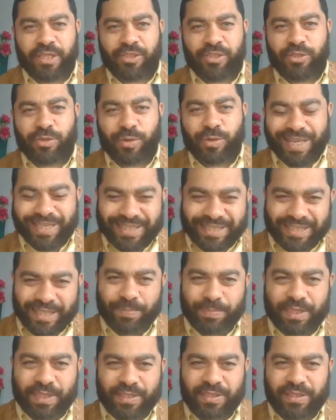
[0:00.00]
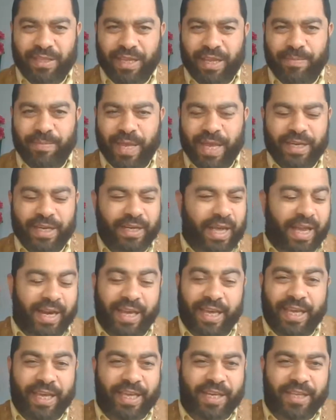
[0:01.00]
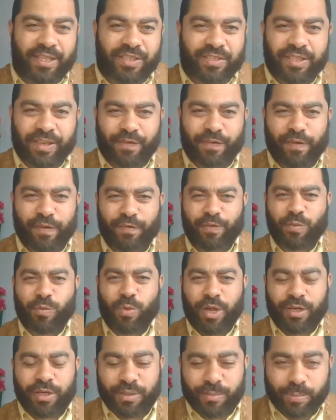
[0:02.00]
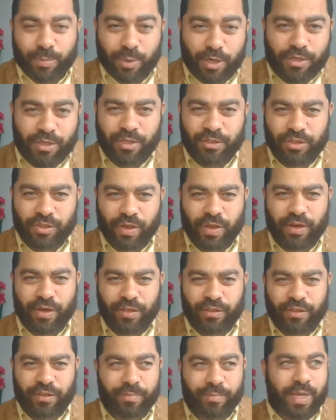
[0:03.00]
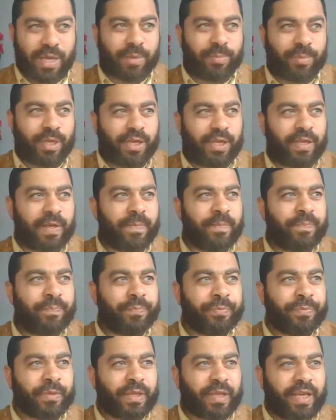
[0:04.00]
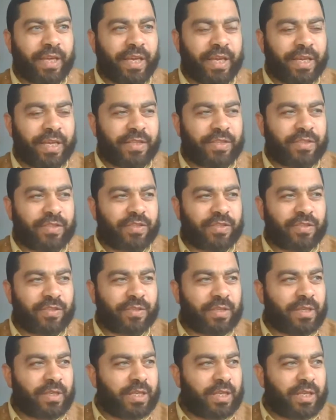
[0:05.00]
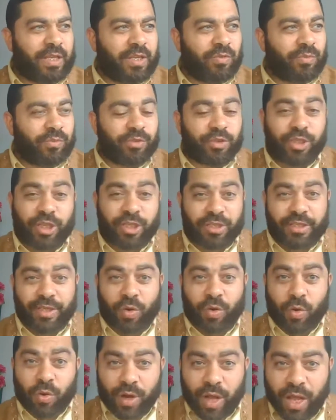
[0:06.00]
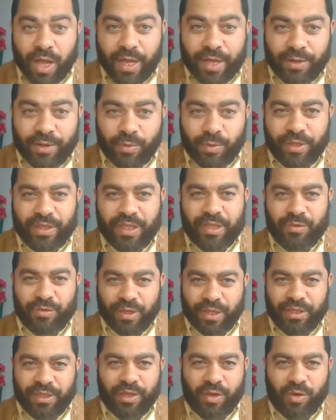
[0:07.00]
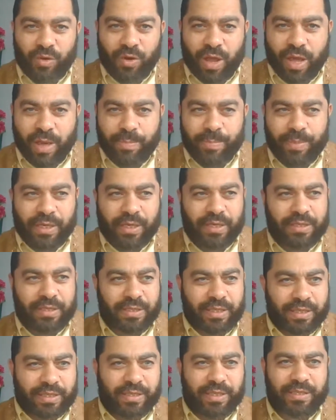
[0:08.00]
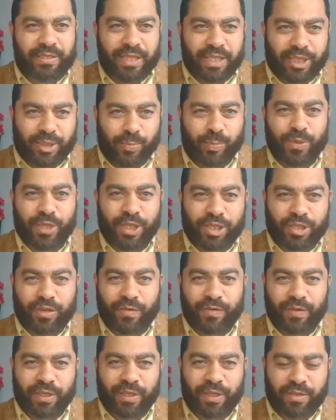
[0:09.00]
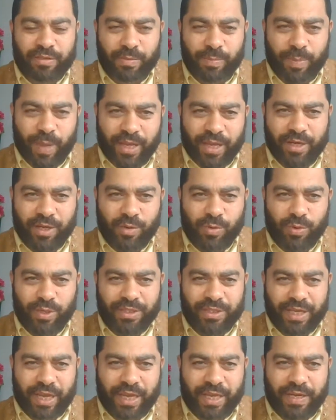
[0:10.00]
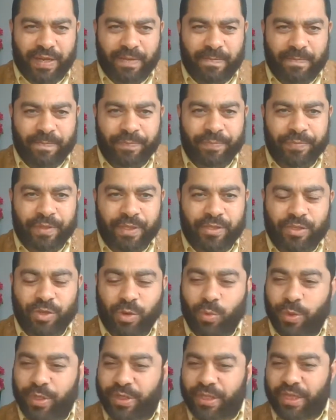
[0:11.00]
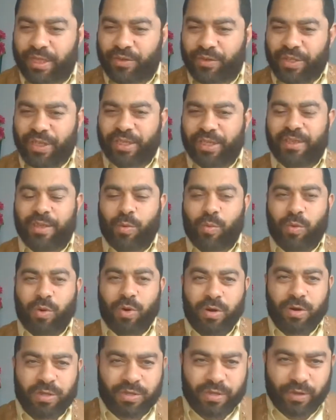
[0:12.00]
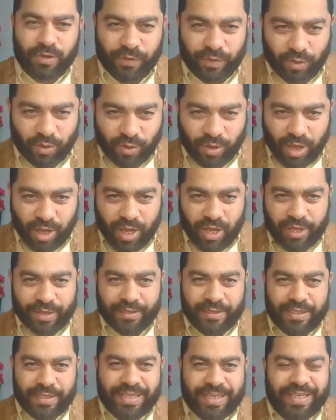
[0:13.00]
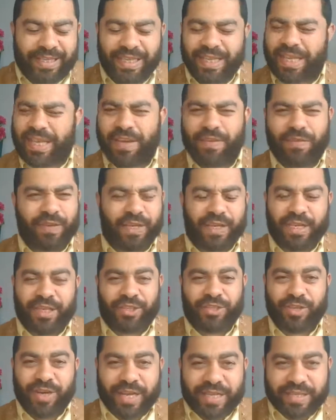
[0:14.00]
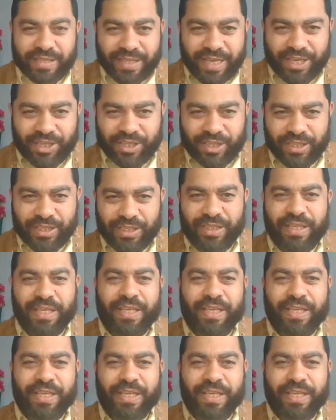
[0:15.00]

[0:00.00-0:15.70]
to accept Islam. And again, it's different from one person to another. Maybe it's just the Quran when they read the Quran, because this is the speech of Allah subhanahu wa ta'ala. So when they read the words of the Quran, even in translation,